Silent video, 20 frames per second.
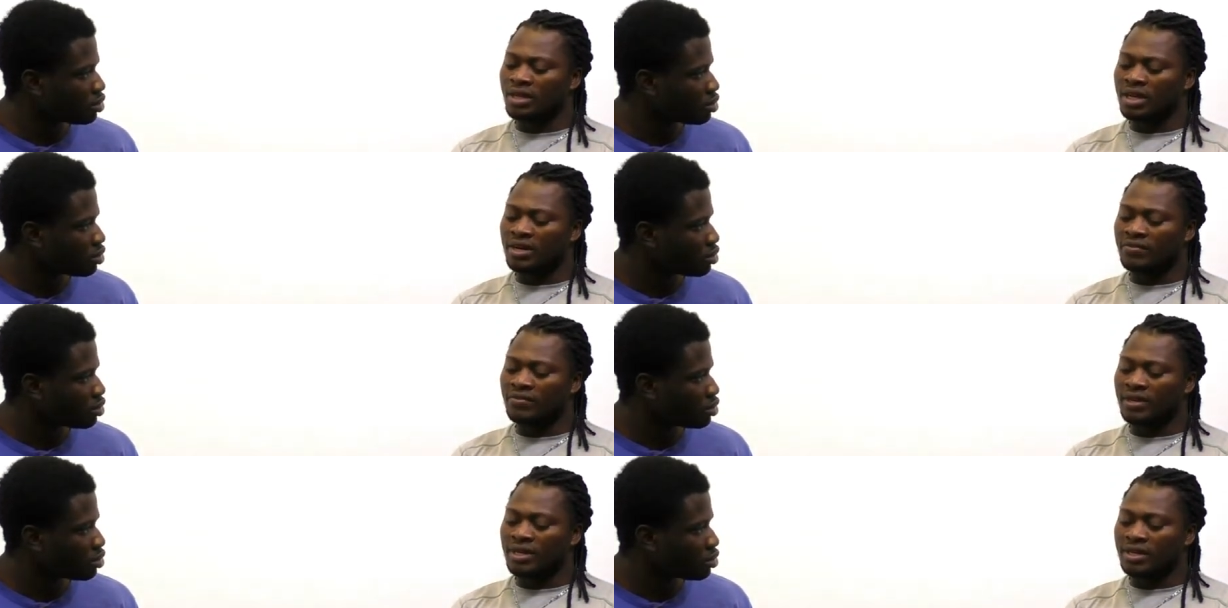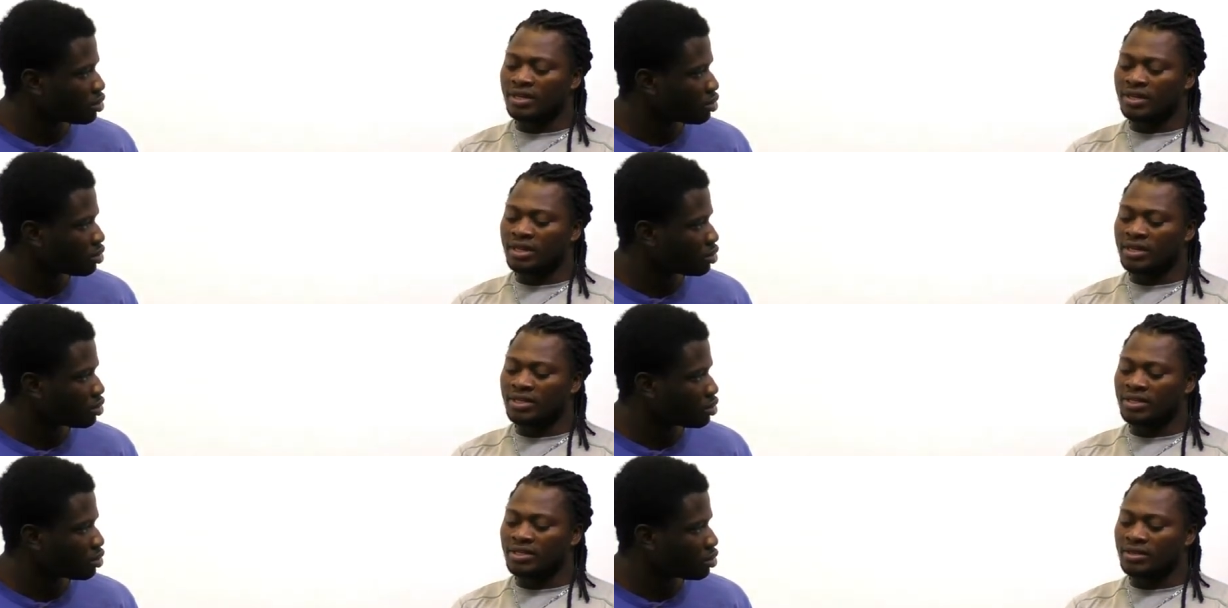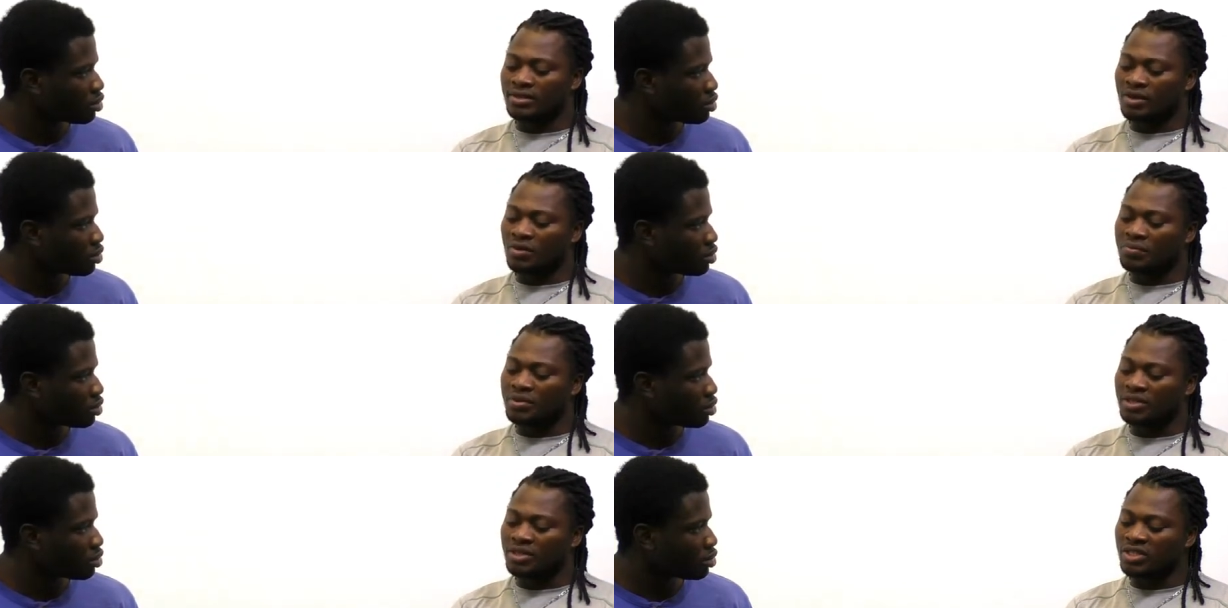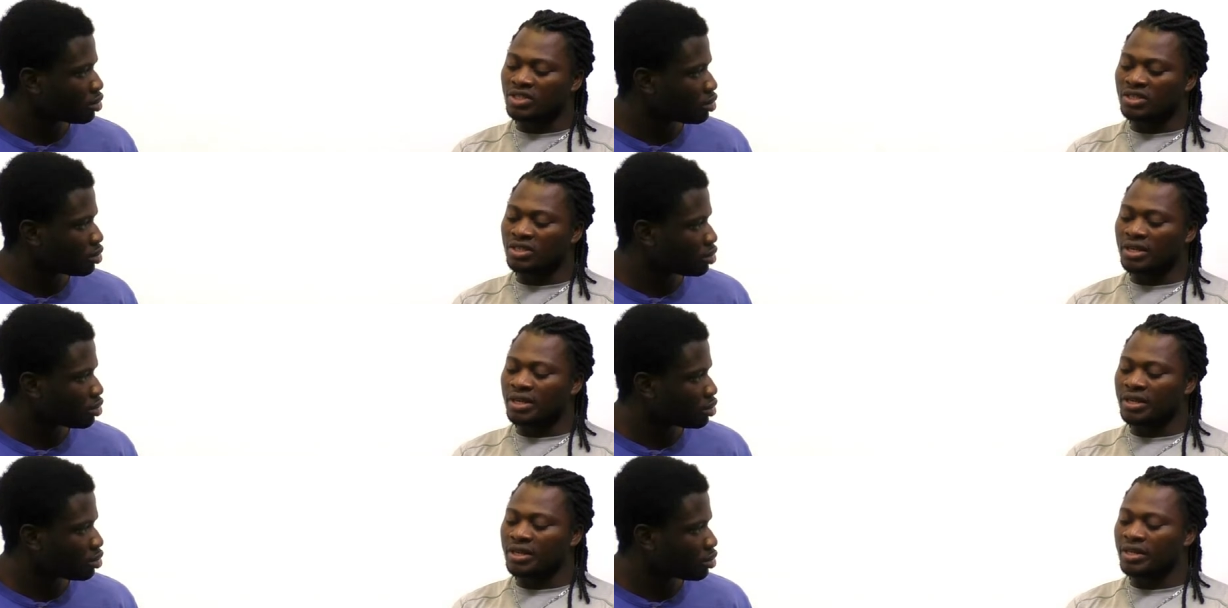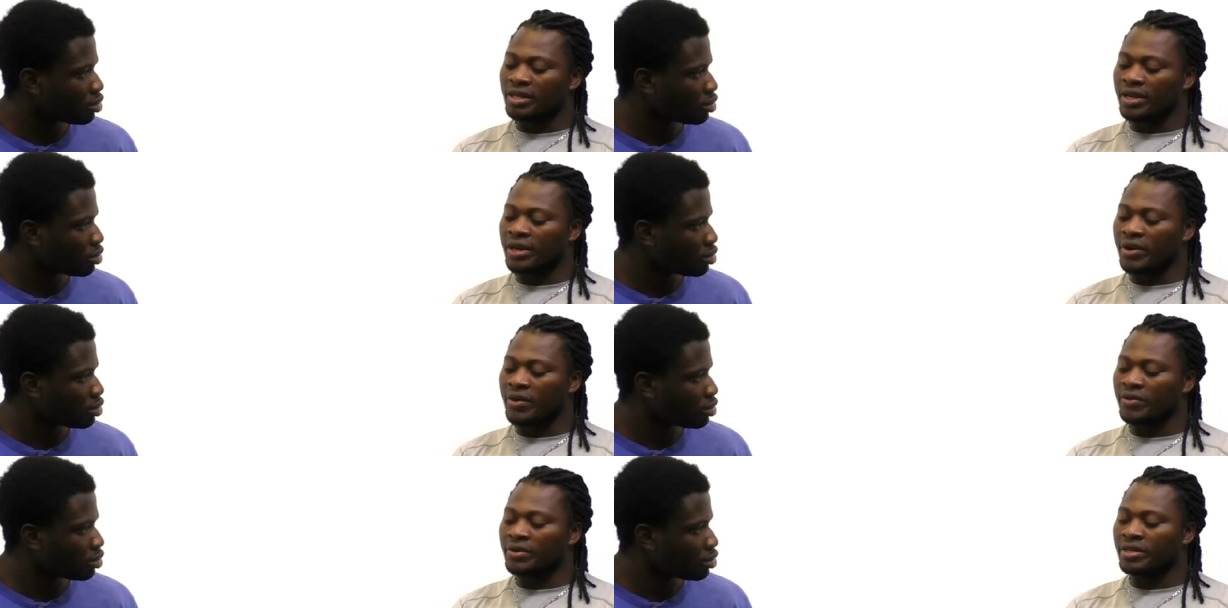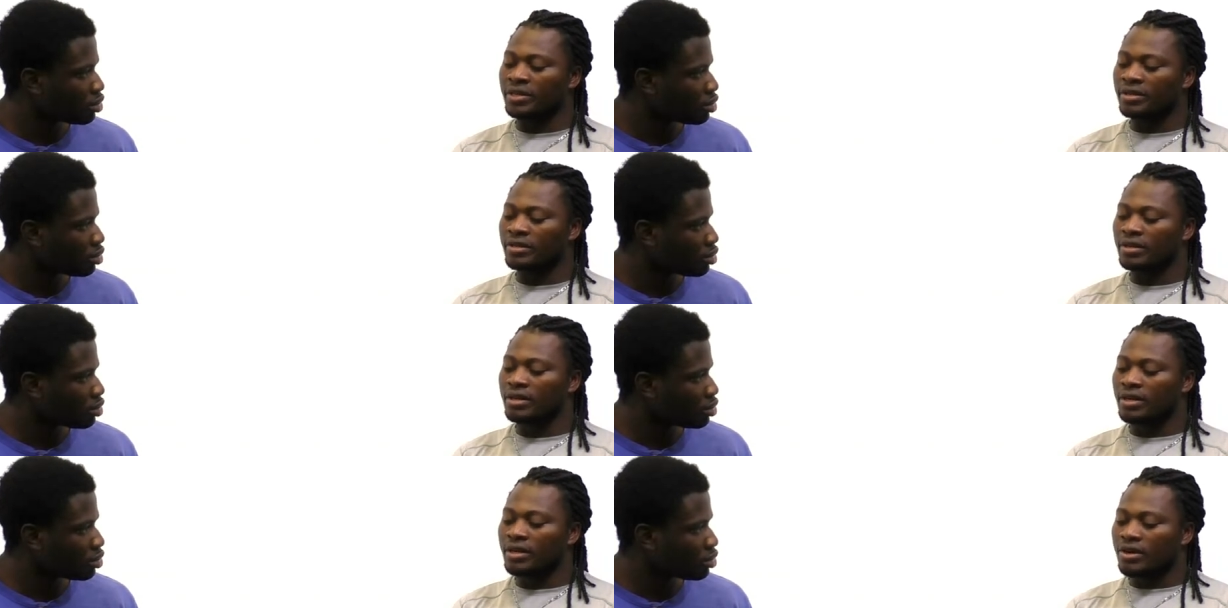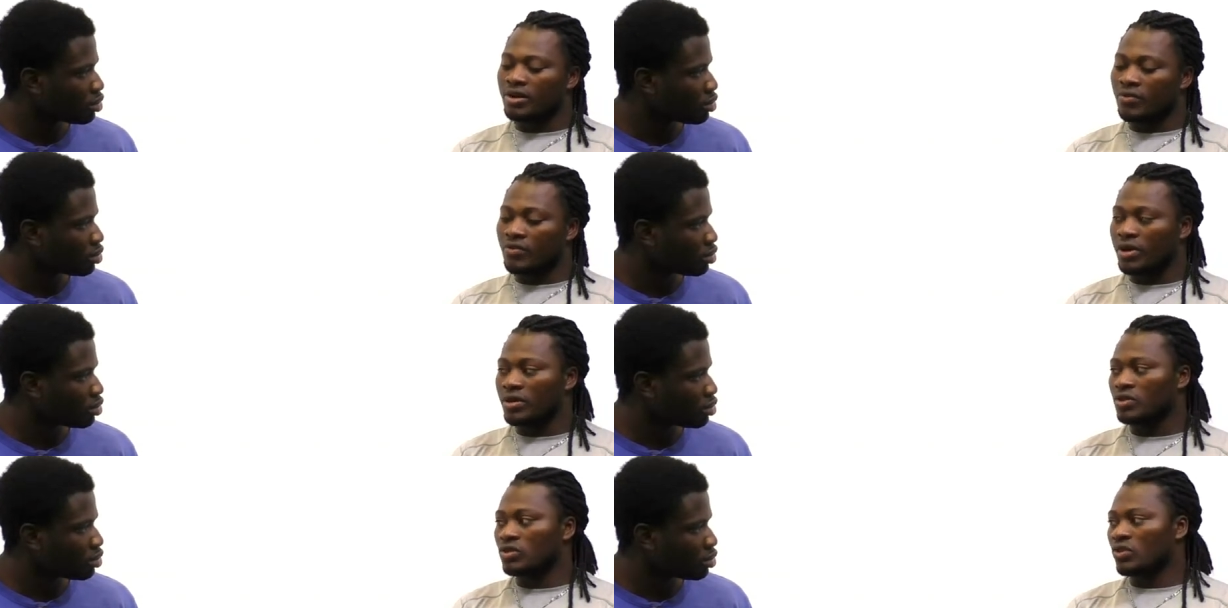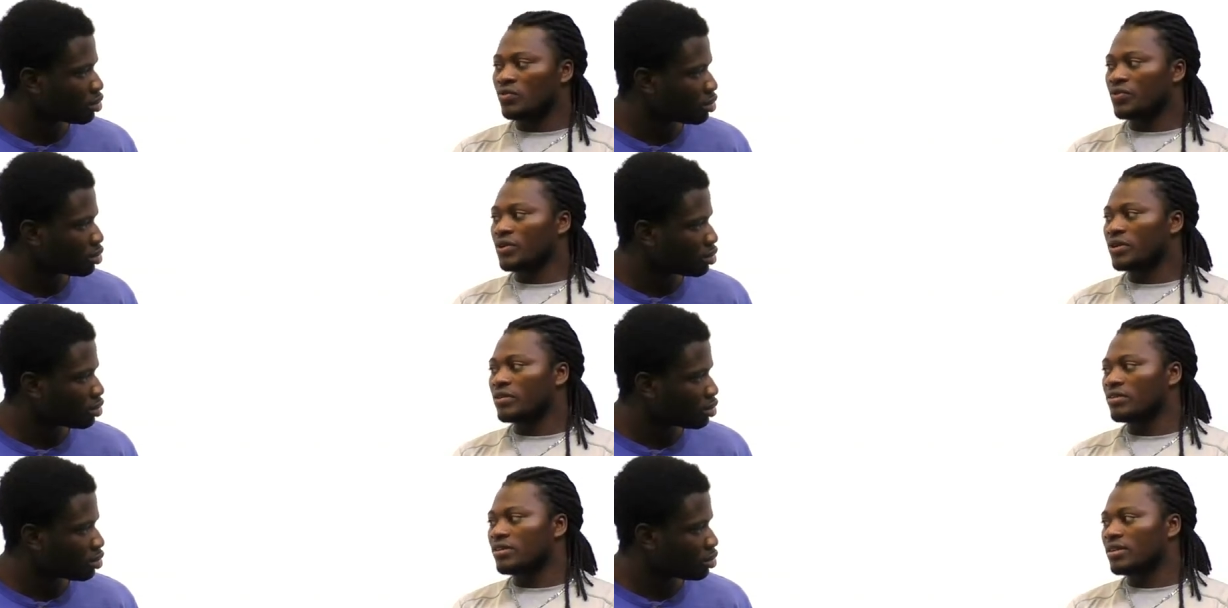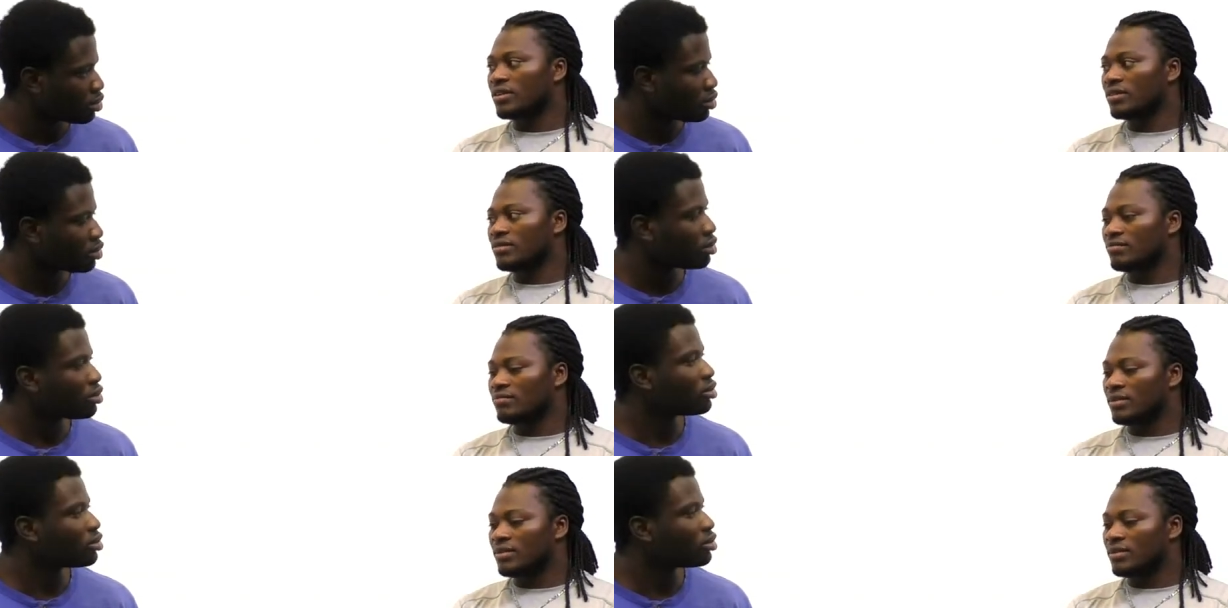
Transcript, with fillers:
Speaker 1: a lot of like dancing competition, like in the area around Dover area,